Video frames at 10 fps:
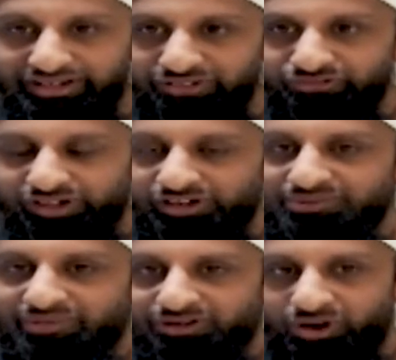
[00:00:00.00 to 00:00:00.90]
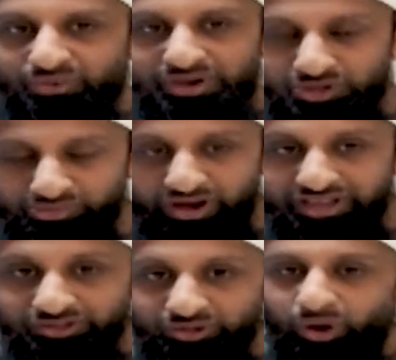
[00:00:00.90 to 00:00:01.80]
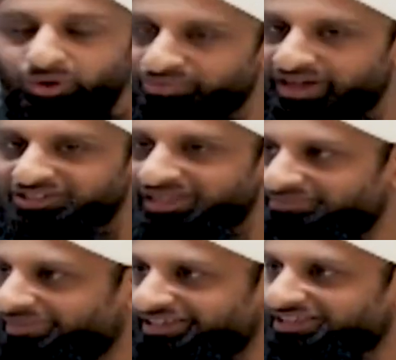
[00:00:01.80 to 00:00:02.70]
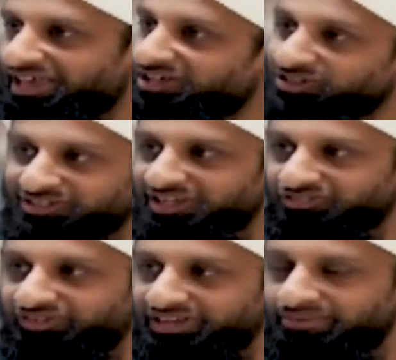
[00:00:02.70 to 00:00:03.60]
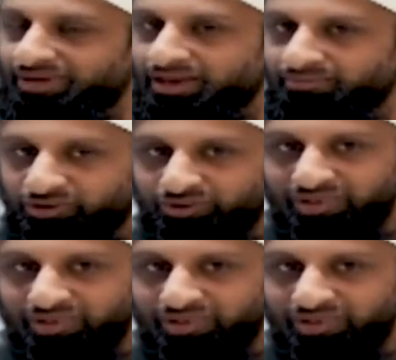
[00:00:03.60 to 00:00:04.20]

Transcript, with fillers: that difficulty might go away. You might go past that path successfully. But